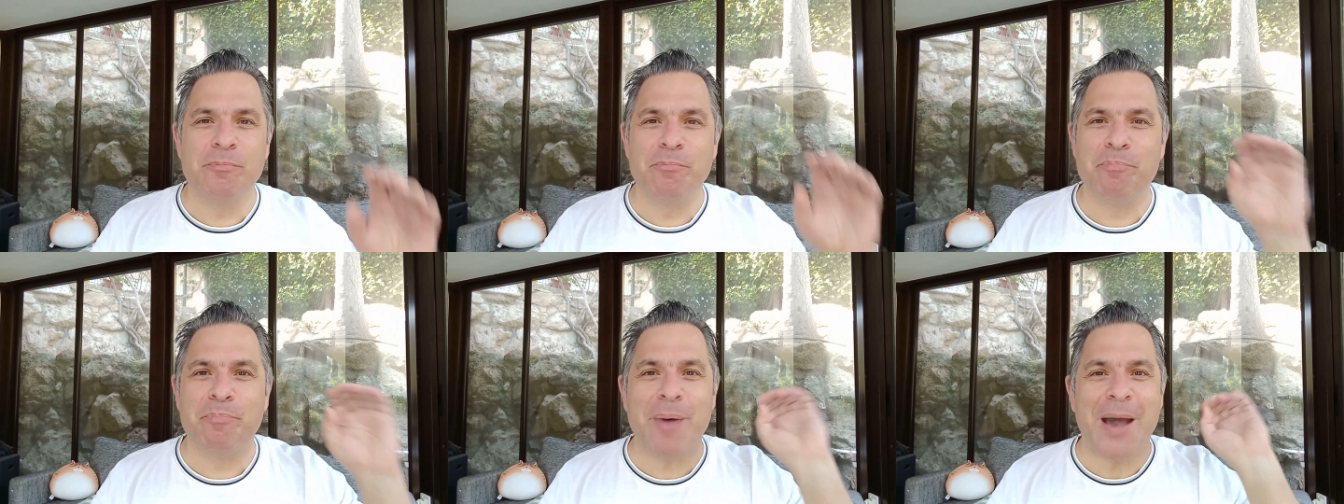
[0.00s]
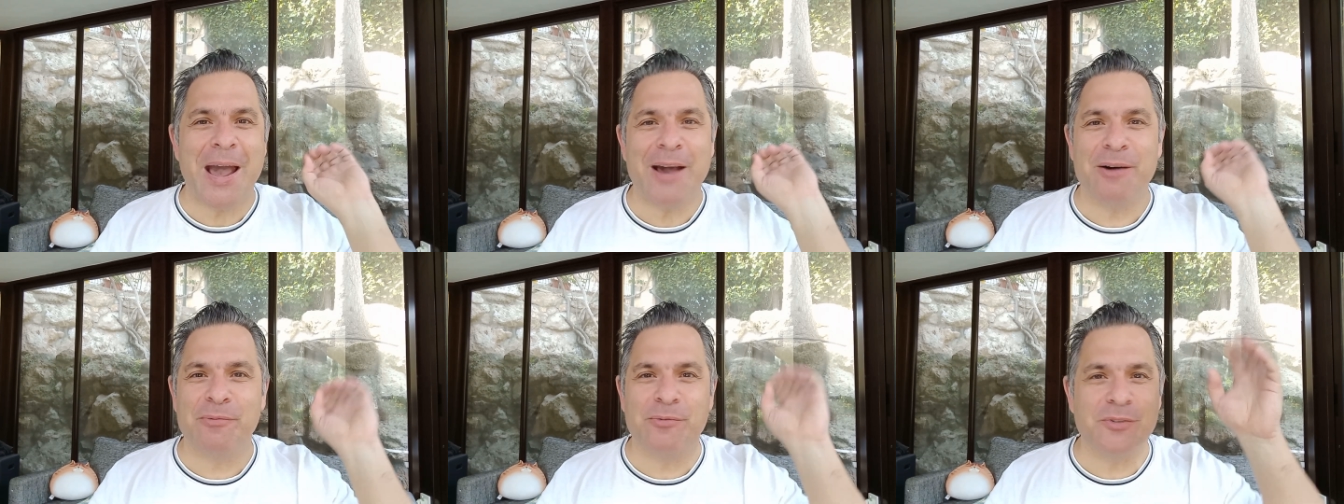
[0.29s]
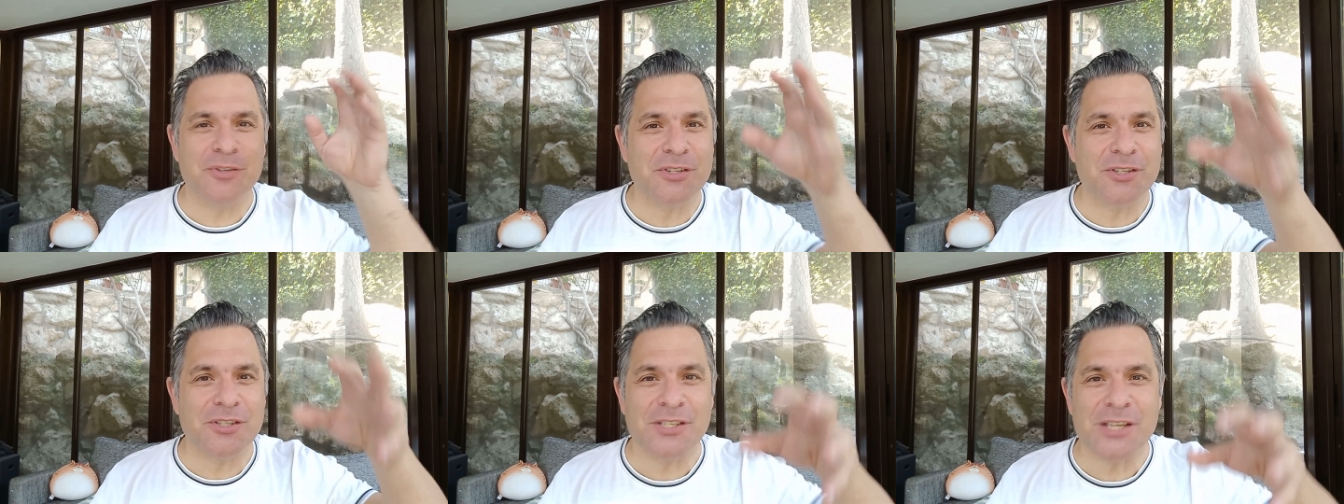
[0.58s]

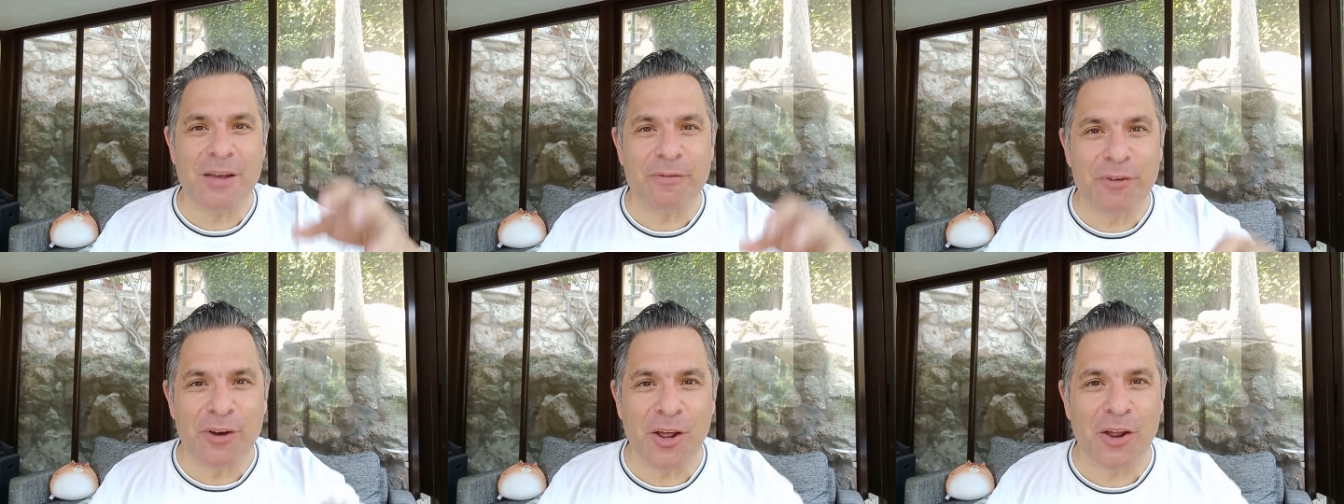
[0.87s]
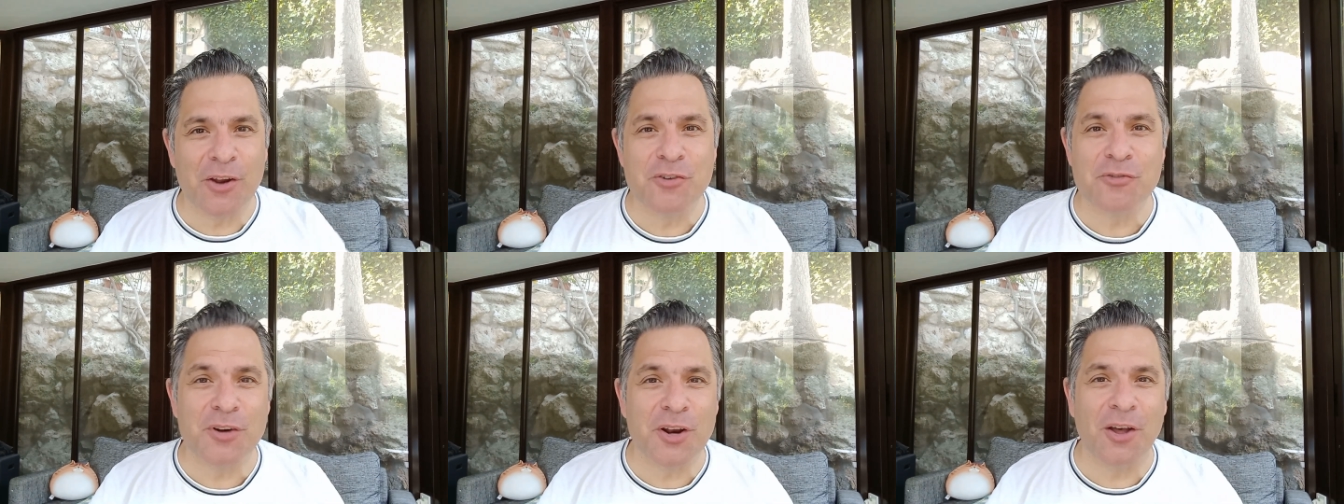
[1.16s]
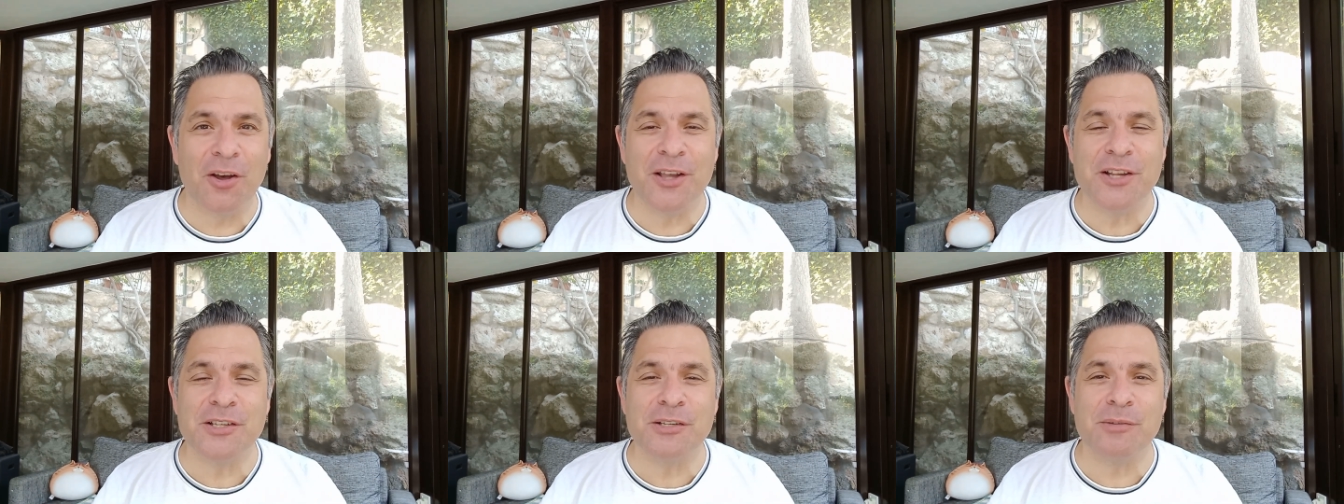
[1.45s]
bounce 700
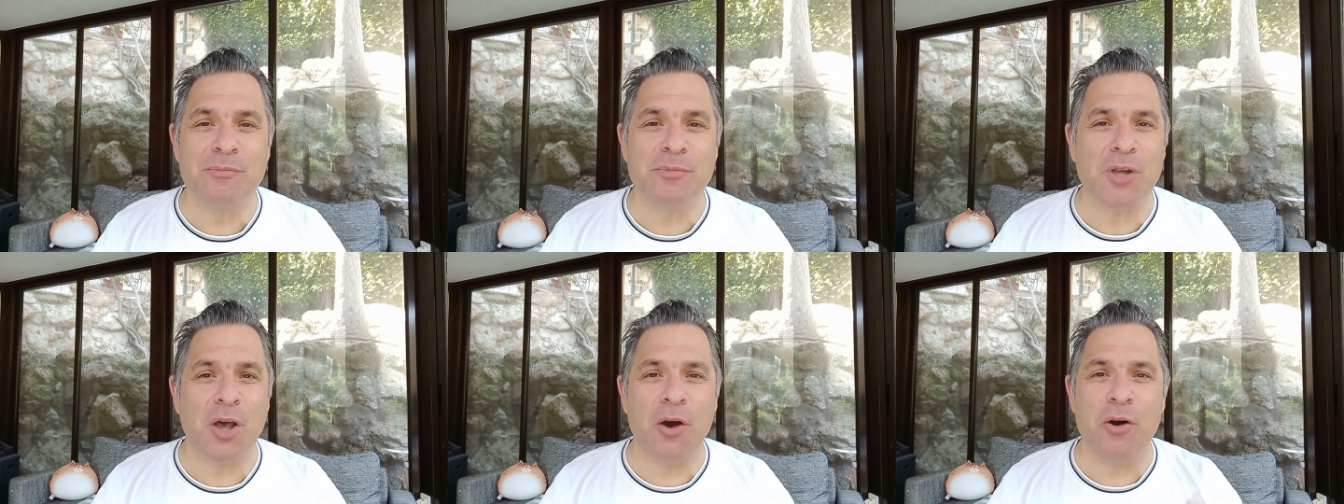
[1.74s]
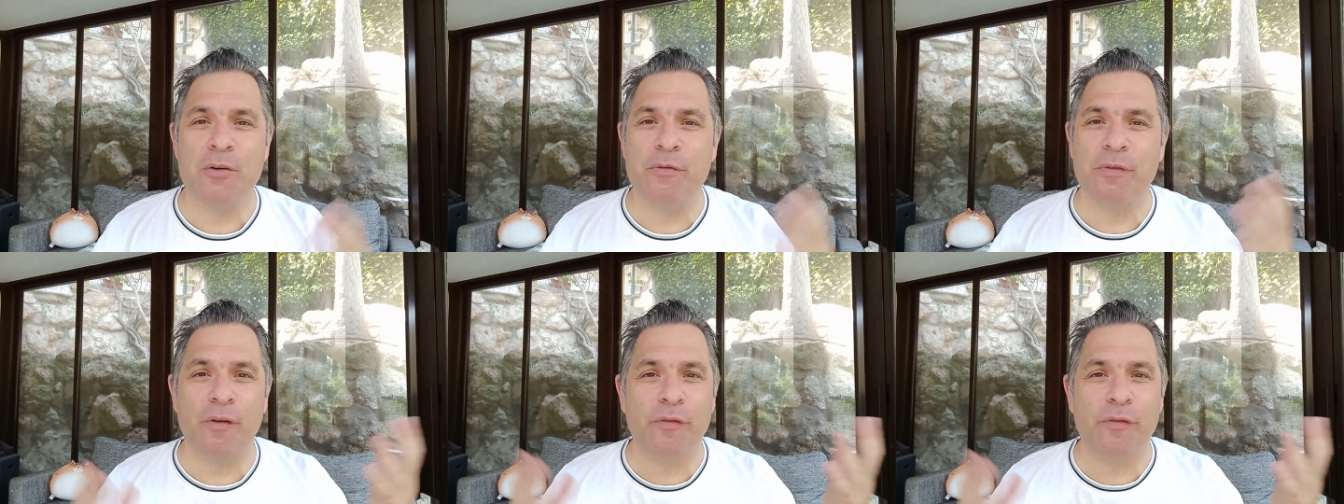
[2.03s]
items over